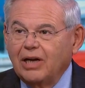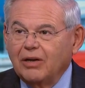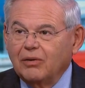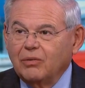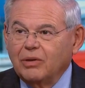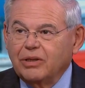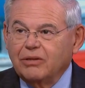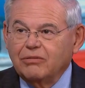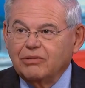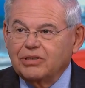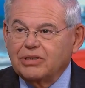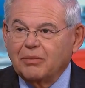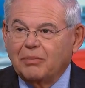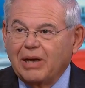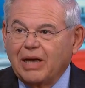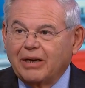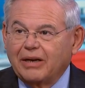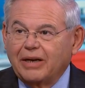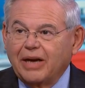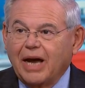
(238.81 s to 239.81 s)
whether it's
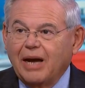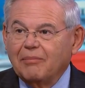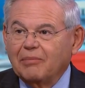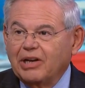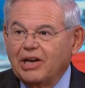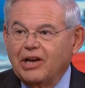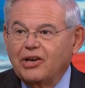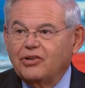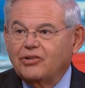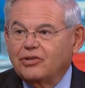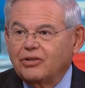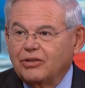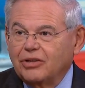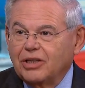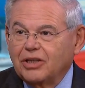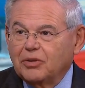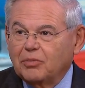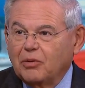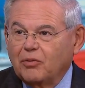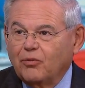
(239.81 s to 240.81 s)
about a nomination
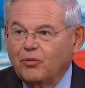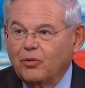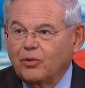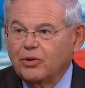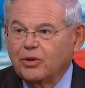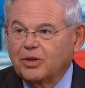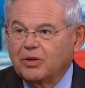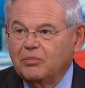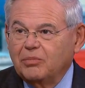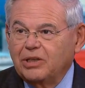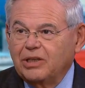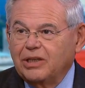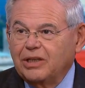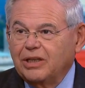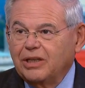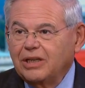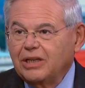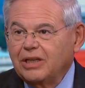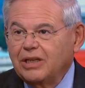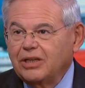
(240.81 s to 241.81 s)
that's before the
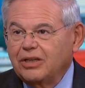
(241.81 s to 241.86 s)
committee you